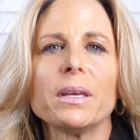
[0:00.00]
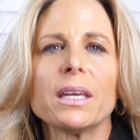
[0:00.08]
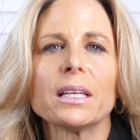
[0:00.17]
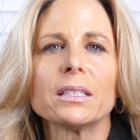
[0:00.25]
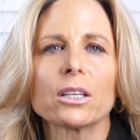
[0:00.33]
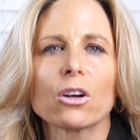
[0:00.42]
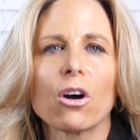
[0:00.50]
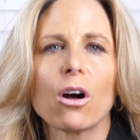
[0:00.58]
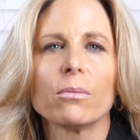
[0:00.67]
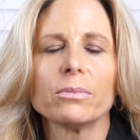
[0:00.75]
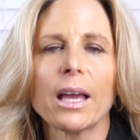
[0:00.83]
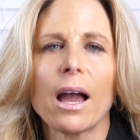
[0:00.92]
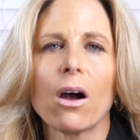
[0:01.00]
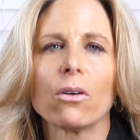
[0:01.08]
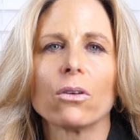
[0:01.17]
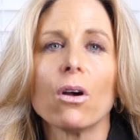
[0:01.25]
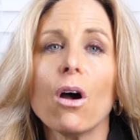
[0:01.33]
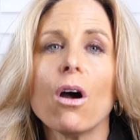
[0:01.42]
begin to calm
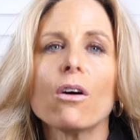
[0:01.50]
down.